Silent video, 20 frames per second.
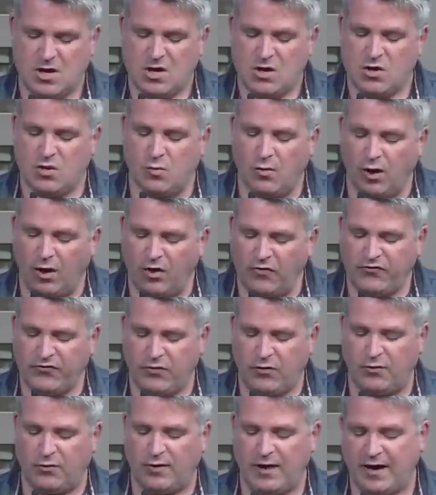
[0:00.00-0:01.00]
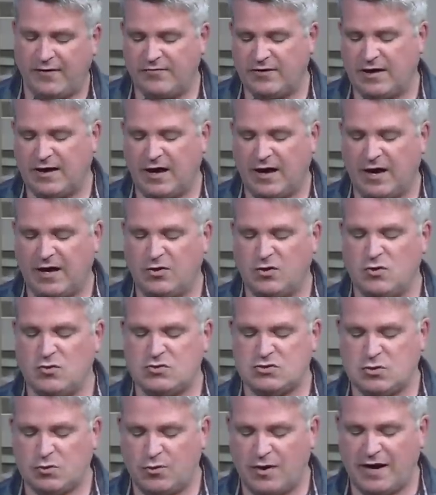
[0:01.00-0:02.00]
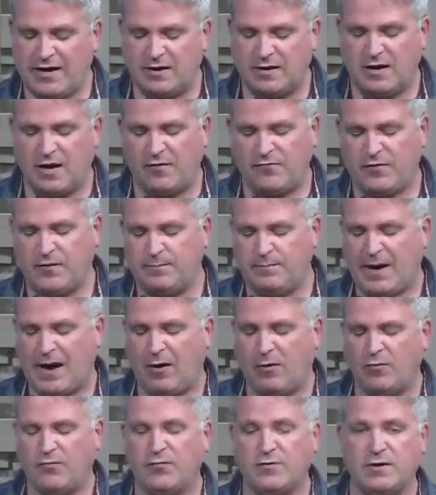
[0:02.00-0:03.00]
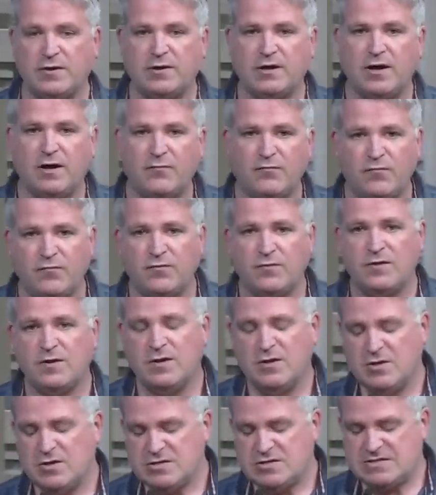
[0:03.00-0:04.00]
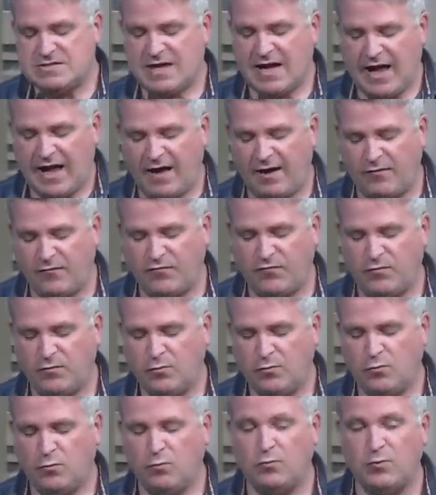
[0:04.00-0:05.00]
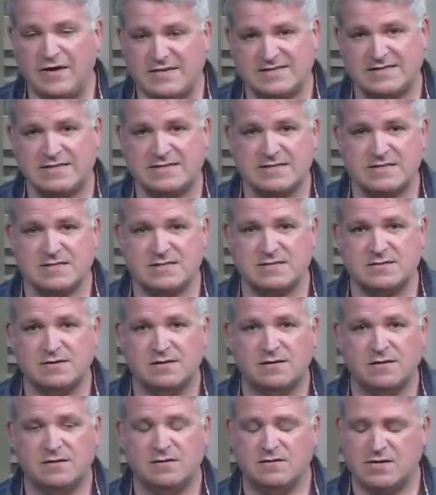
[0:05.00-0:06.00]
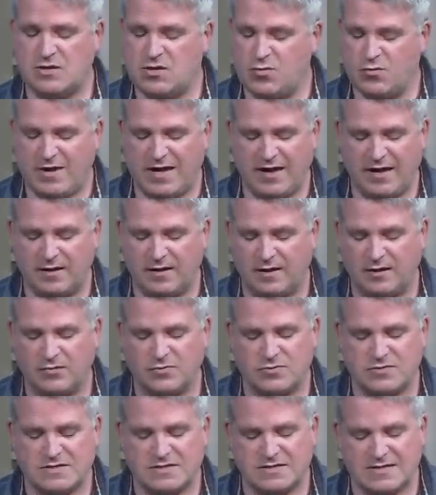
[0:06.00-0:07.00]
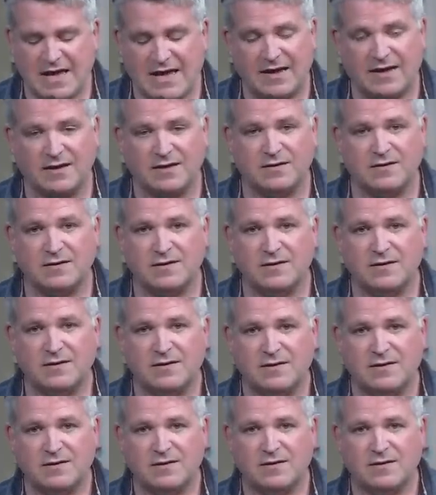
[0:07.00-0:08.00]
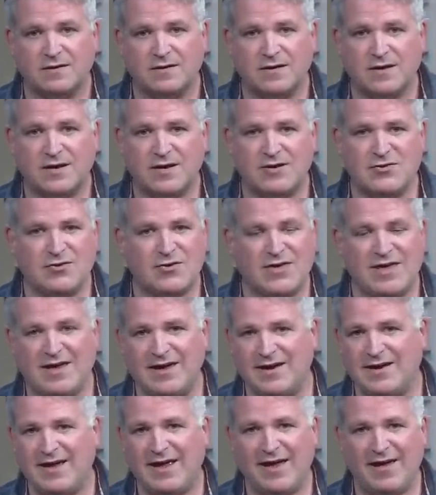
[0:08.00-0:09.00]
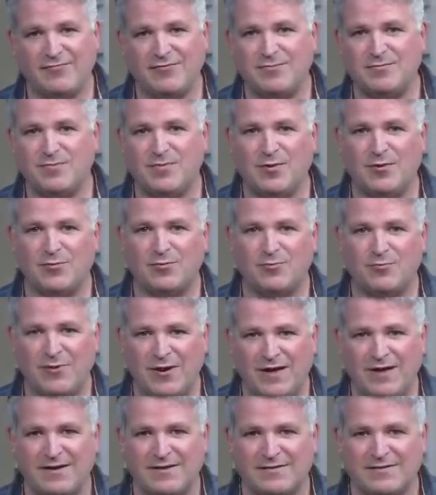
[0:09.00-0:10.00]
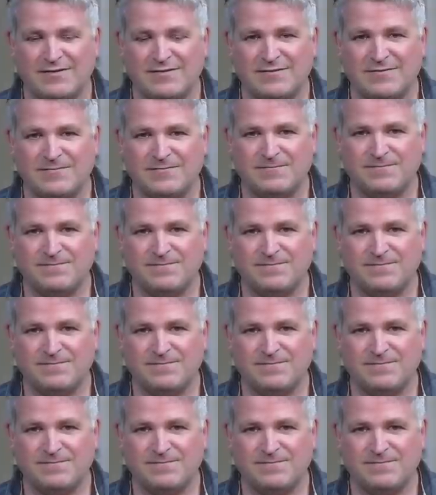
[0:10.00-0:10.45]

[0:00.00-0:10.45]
you also have a God who's great enough and powerful enough to have reasons that you can't understand, and you can't have it both ways.